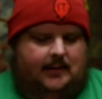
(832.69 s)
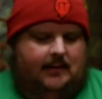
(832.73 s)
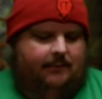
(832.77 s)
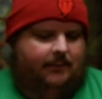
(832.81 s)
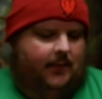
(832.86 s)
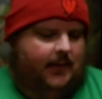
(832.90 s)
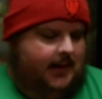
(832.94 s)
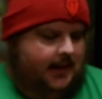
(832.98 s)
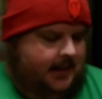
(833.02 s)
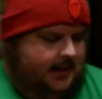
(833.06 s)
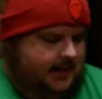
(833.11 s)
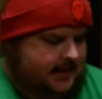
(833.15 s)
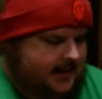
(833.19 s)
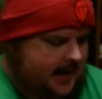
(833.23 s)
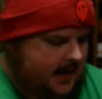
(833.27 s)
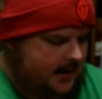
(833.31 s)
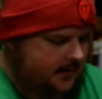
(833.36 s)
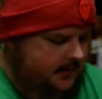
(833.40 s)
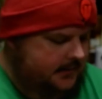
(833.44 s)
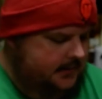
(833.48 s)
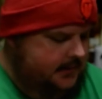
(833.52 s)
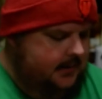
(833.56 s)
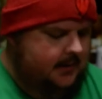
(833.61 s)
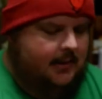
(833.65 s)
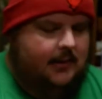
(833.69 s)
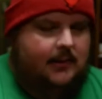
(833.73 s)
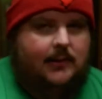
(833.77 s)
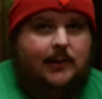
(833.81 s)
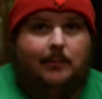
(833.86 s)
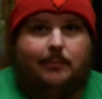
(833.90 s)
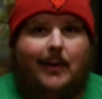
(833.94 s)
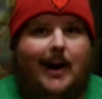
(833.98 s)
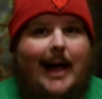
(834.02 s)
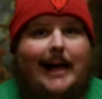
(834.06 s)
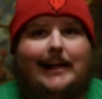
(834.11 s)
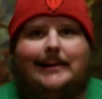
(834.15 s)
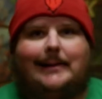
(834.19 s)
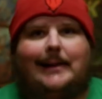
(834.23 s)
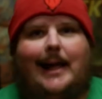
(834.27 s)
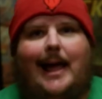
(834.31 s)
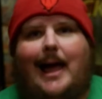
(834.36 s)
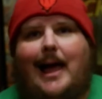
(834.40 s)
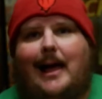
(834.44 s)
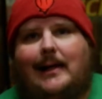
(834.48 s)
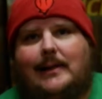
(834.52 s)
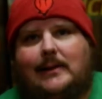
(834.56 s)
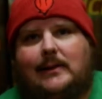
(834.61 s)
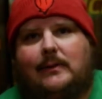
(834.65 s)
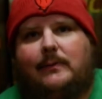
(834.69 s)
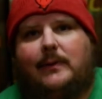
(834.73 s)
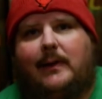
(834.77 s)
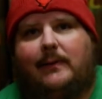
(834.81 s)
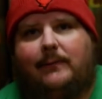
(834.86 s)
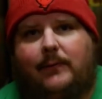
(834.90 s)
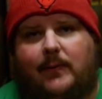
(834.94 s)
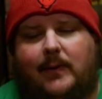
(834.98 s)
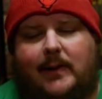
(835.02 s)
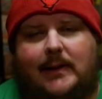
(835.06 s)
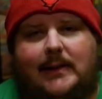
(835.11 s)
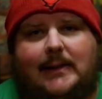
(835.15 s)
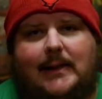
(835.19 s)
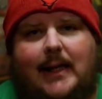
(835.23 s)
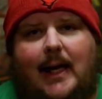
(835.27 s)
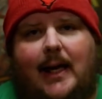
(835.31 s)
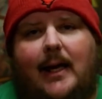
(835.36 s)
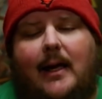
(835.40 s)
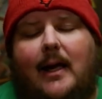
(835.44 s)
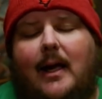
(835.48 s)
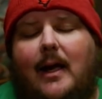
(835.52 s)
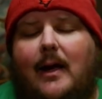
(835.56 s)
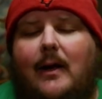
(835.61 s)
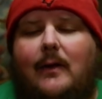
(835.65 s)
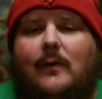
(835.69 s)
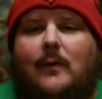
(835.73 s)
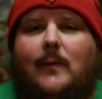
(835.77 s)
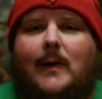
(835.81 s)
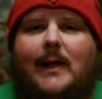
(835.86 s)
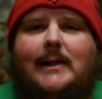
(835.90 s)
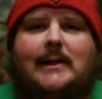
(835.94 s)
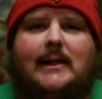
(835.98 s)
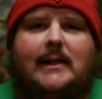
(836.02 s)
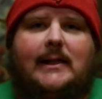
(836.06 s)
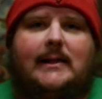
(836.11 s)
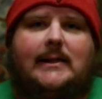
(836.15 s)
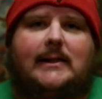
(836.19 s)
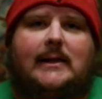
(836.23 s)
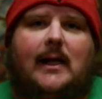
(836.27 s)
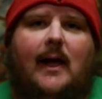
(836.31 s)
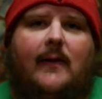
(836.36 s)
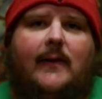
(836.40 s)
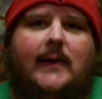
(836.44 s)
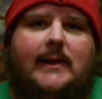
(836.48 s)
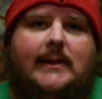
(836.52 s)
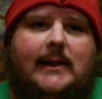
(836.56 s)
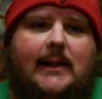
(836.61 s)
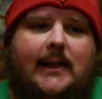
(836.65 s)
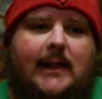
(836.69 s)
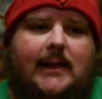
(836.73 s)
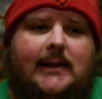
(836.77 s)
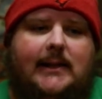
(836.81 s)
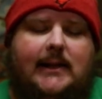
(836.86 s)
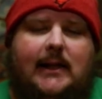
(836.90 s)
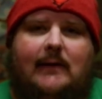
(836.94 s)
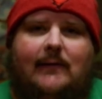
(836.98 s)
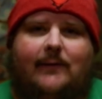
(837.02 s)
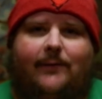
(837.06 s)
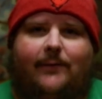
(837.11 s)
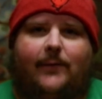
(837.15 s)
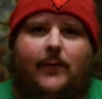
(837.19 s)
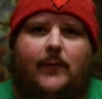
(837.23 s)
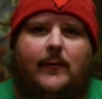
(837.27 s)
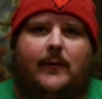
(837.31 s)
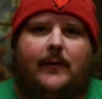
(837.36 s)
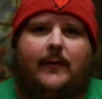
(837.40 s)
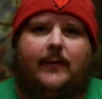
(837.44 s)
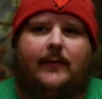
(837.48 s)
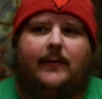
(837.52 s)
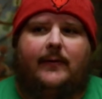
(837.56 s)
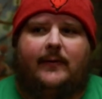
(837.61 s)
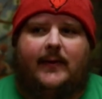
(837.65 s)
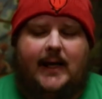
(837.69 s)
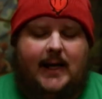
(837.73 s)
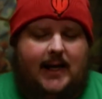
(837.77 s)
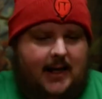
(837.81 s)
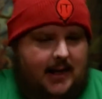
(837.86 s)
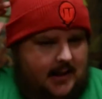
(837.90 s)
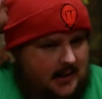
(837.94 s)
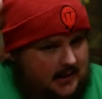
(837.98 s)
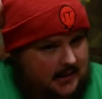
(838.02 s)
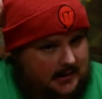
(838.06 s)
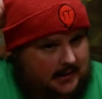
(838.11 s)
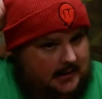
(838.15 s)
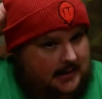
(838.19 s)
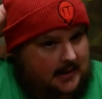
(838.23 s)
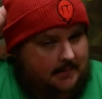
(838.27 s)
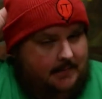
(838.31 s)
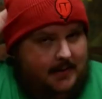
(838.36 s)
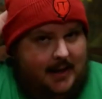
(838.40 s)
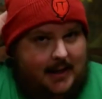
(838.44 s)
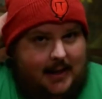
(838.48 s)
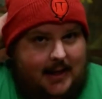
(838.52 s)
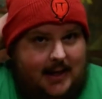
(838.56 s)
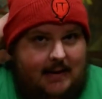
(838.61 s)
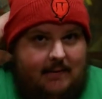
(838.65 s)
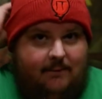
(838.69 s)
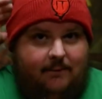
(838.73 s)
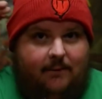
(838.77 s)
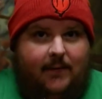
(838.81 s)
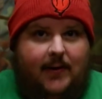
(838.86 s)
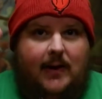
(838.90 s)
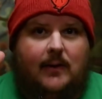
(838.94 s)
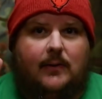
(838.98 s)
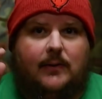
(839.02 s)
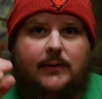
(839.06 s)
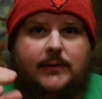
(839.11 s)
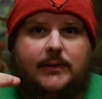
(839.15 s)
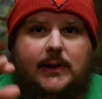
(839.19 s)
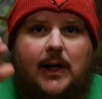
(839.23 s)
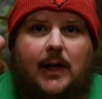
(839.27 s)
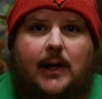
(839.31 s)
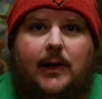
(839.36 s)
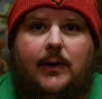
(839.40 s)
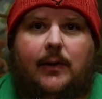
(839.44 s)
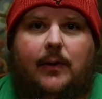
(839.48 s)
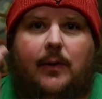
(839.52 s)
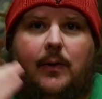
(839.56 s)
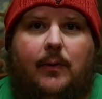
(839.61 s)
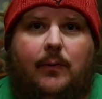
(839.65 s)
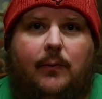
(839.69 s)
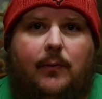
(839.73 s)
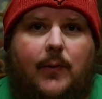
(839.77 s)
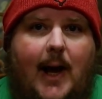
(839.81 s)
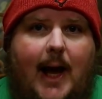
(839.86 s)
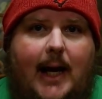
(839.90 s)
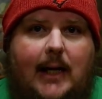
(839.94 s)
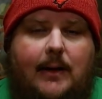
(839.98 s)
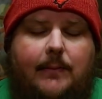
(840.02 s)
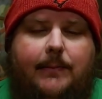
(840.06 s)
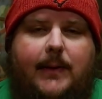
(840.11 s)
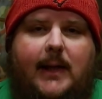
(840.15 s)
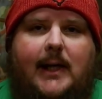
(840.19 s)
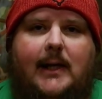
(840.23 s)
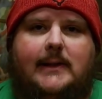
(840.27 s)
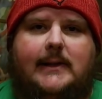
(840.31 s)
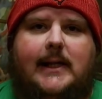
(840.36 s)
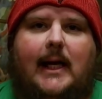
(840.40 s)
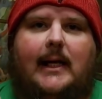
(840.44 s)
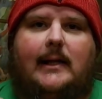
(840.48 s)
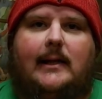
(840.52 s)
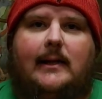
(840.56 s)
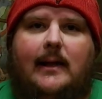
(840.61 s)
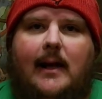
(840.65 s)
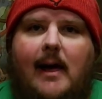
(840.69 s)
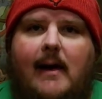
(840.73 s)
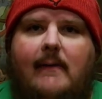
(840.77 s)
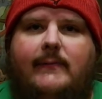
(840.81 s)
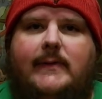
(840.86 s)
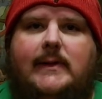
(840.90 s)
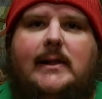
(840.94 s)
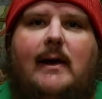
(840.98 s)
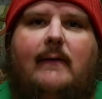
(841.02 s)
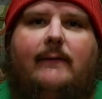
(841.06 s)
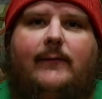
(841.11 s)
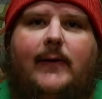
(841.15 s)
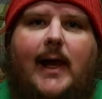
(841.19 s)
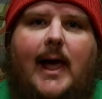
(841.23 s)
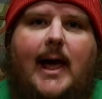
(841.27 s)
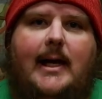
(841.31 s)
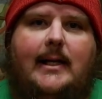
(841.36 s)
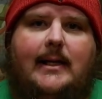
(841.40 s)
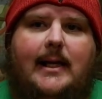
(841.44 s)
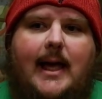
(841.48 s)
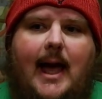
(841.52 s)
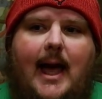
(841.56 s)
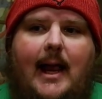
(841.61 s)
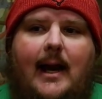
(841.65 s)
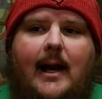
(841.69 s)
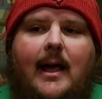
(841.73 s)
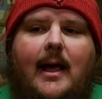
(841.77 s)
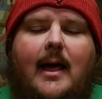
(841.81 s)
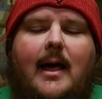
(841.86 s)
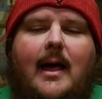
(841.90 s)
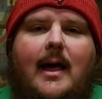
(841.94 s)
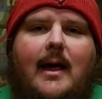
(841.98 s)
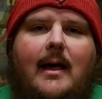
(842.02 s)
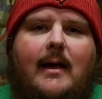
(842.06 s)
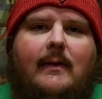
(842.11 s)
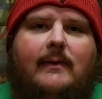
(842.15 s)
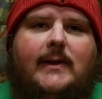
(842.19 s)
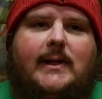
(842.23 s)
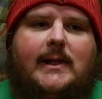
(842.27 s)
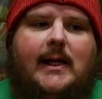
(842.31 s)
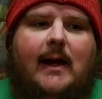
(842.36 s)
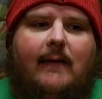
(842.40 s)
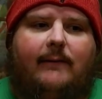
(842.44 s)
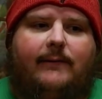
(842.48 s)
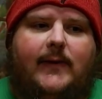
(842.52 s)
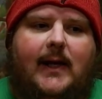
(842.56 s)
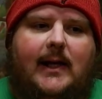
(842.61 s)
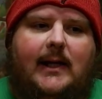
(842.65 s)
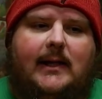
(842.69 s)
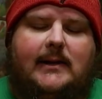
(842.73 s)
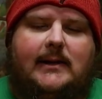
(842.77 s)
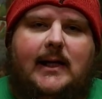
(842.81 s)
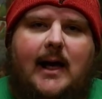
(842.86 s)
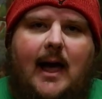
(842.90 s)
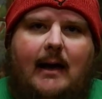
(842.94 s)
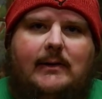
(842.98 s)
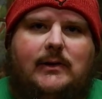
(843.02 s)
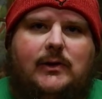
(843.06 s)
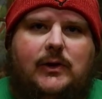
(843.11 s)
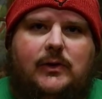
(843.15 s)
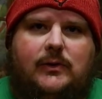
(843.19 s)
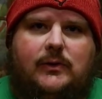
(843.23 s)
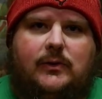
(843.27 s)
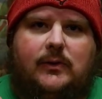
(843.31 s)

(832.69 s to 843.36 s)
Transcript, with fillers: If we're gonna get down to the brass tacks or whatever you want to say, the reason this is on this list is for the gimmicky feel done right because I love stuff like that, stuff that is not your